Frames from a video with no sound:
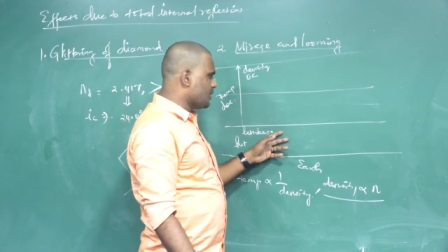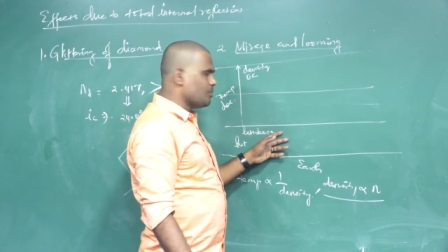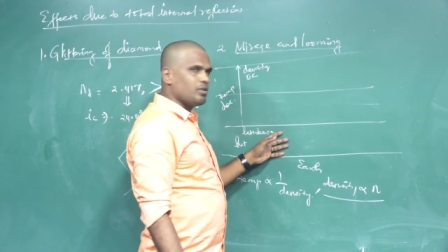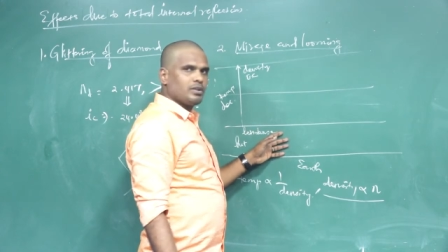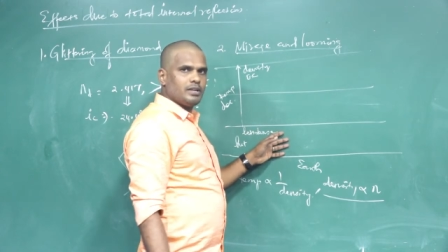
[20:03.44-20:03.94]

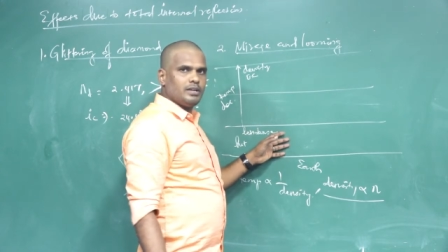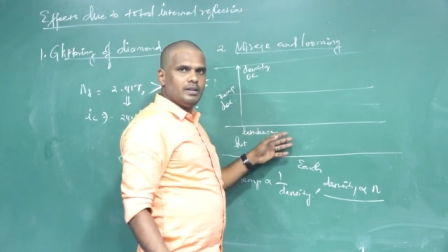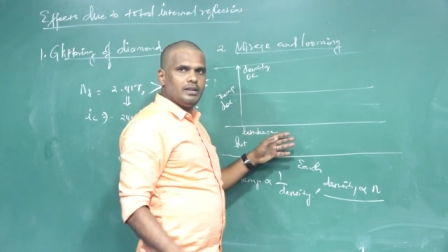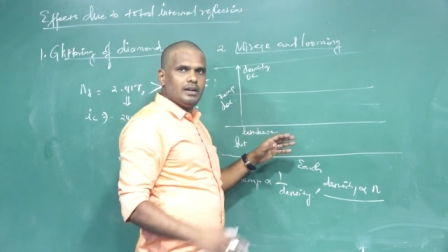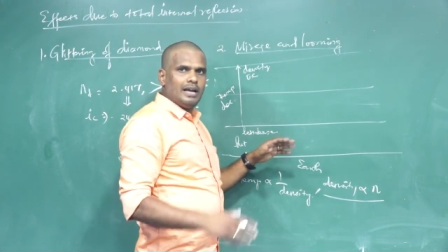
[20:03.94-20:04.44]
about
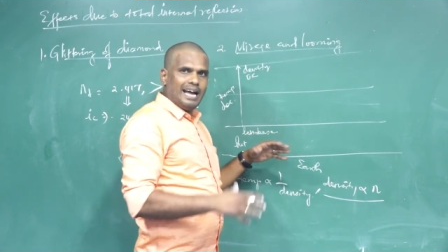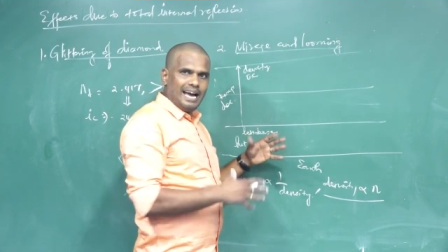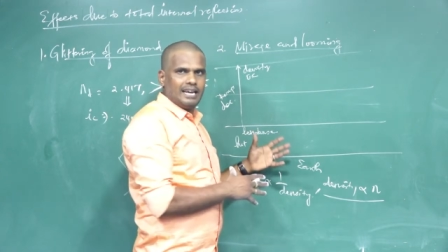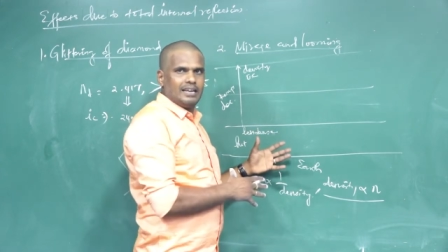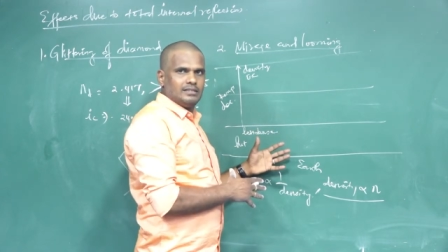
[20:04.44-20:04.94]
the
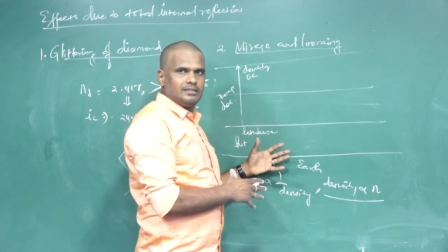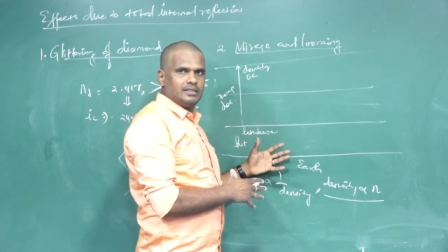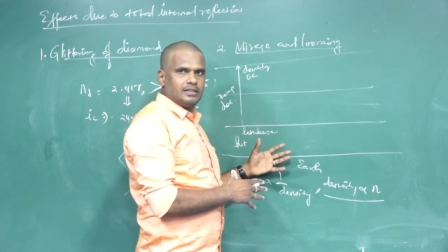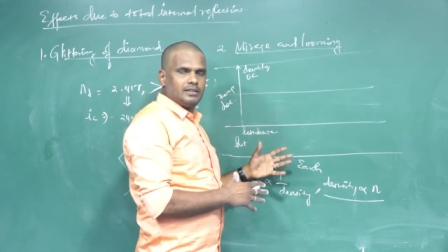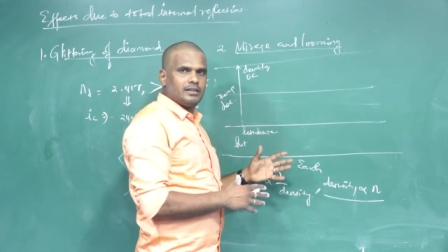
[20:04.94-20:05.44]
air
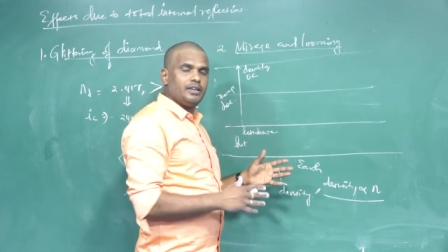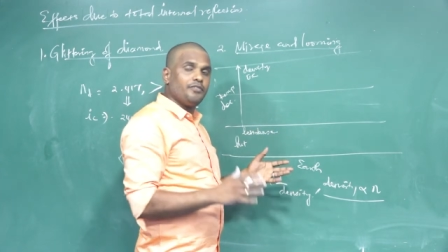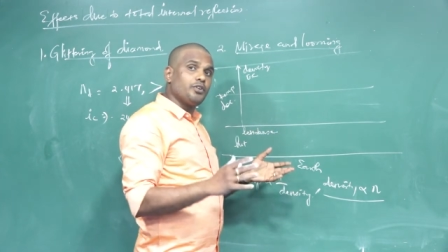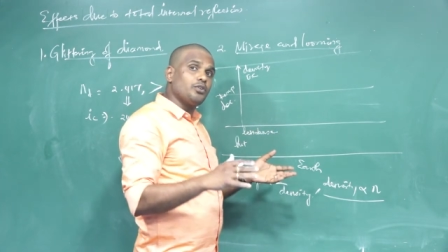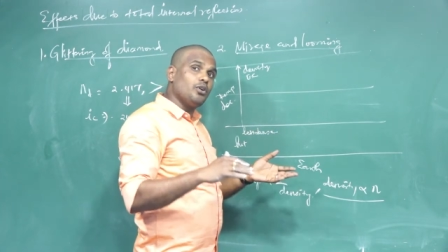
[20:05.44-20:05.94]
density. If
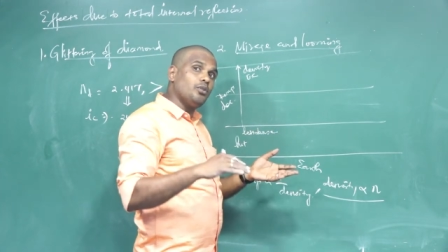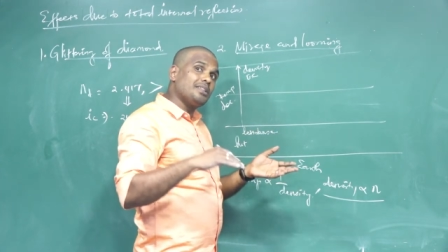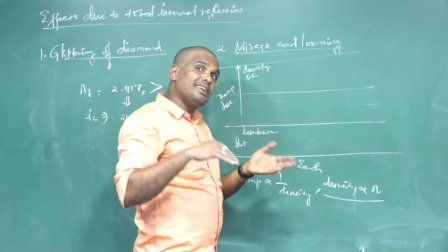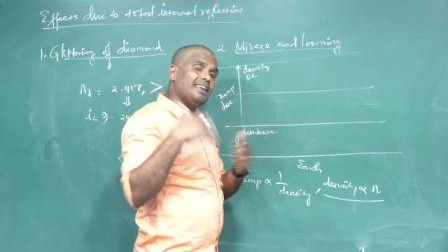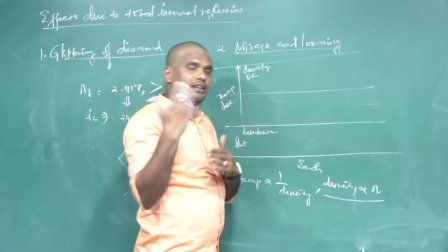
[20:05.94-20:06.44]
you go
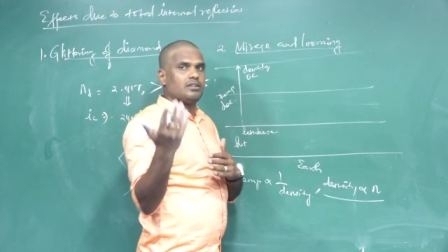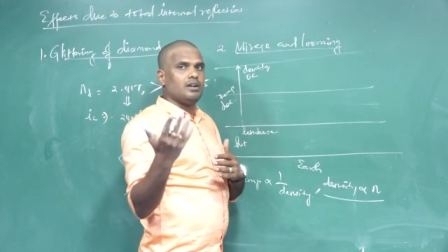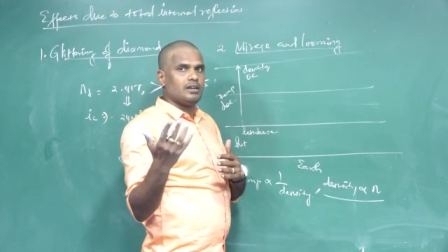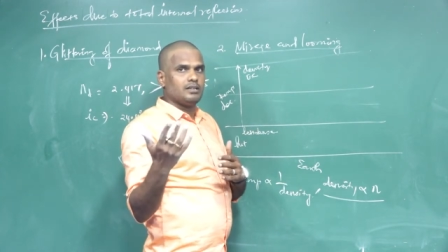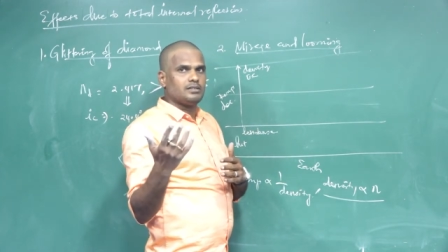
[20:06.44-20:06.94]
with the
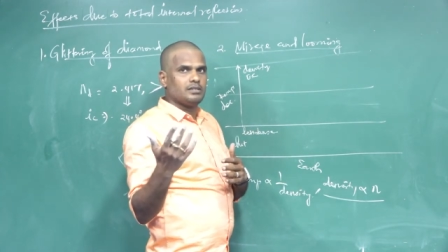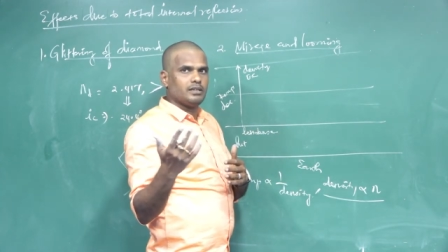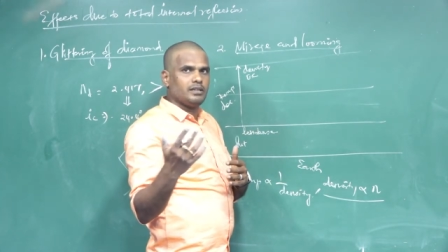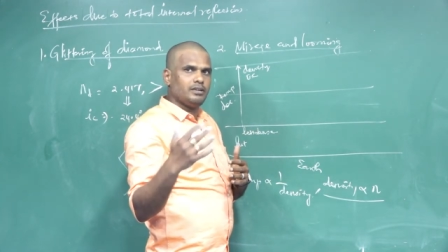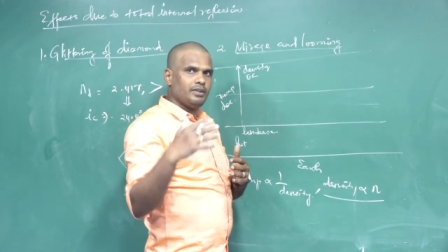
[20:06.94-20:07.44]
electron
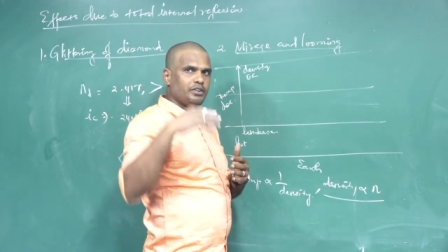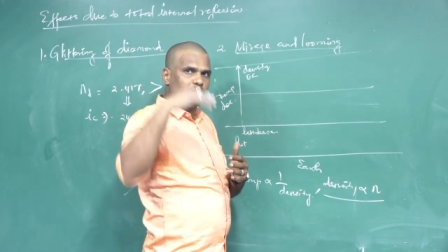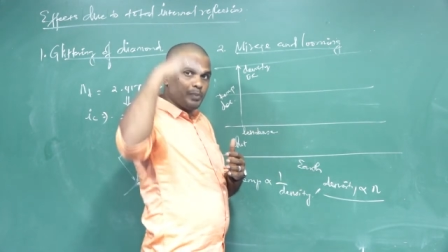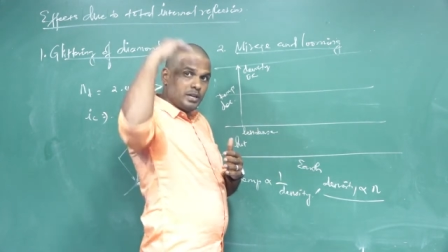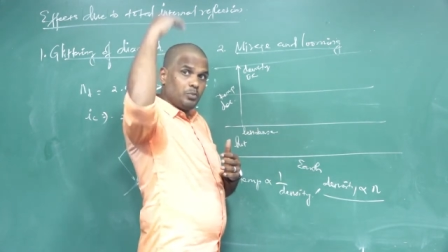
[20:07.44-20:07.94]
density, when you
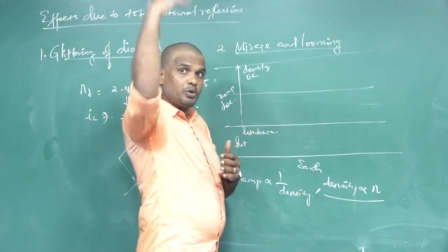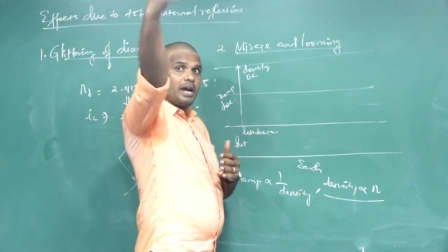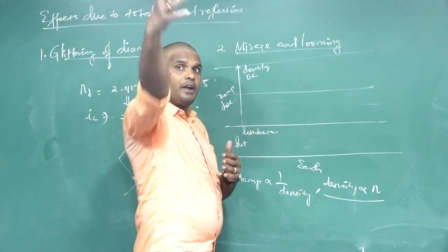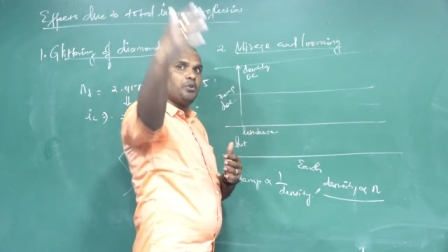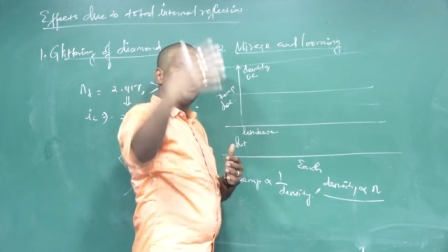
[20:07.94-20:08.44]
speak about
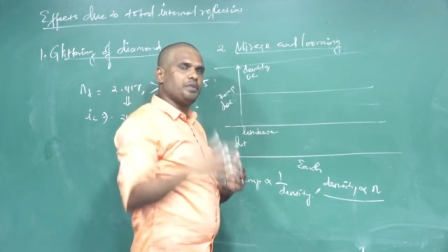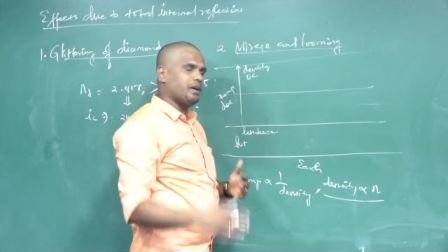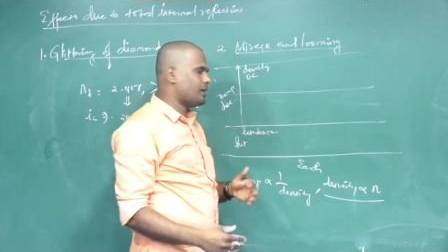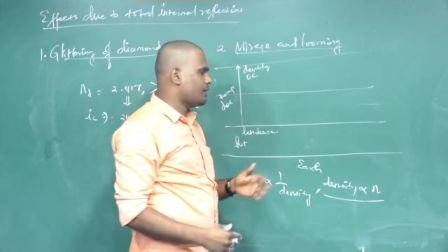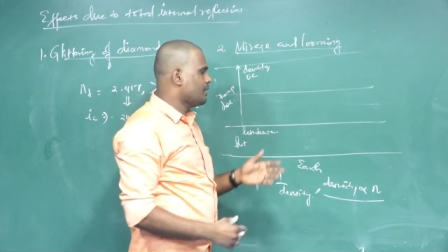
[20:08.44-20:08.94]

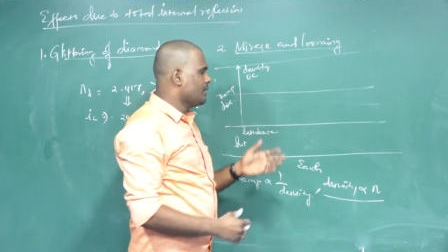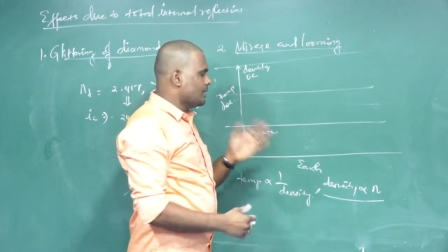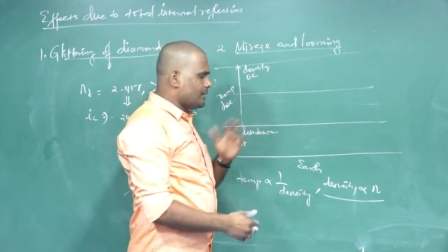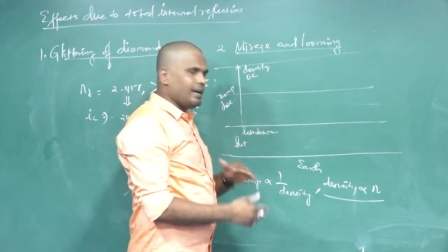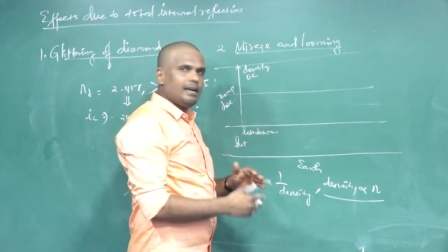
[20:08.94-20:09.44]
ionosphere,
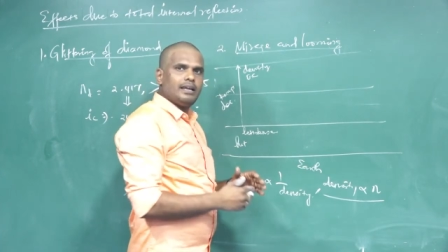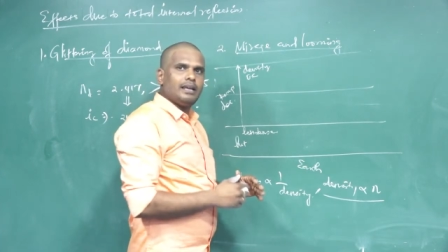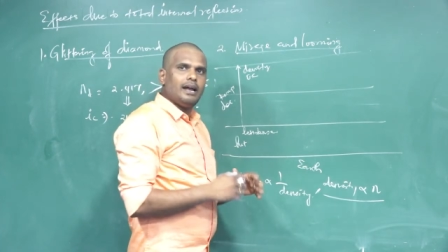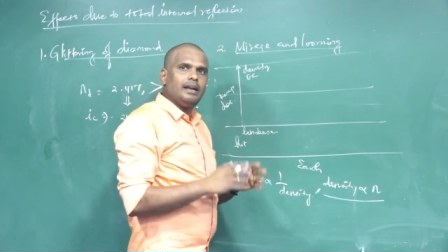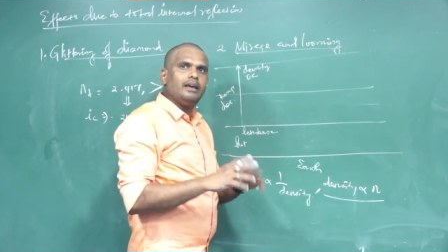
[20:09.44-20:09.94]
the
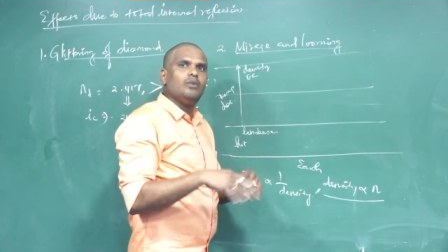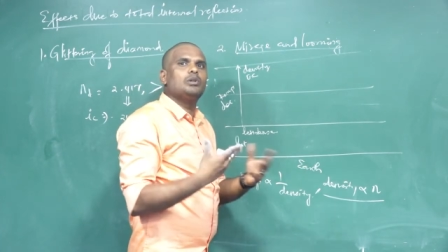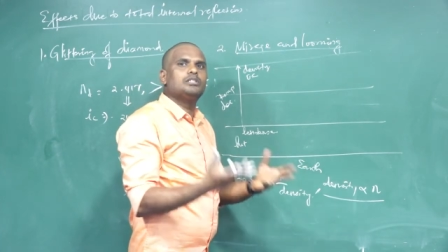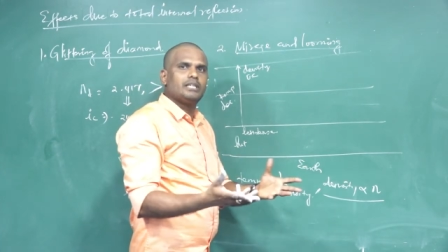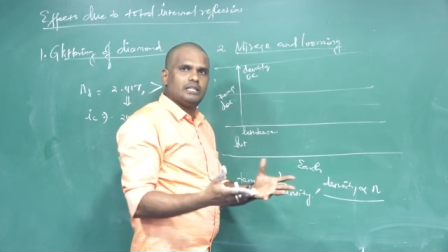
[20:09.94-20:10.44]
entire idea
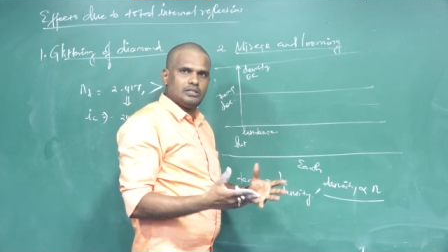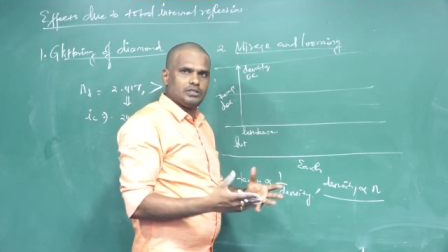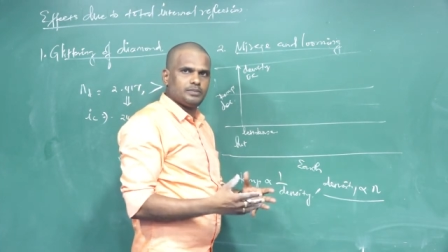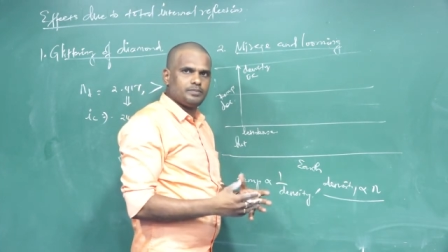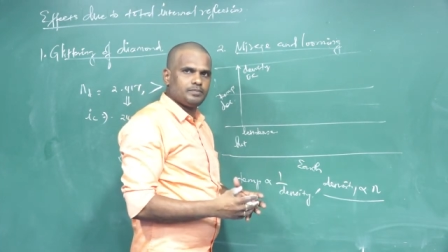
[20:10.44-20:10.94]
will change.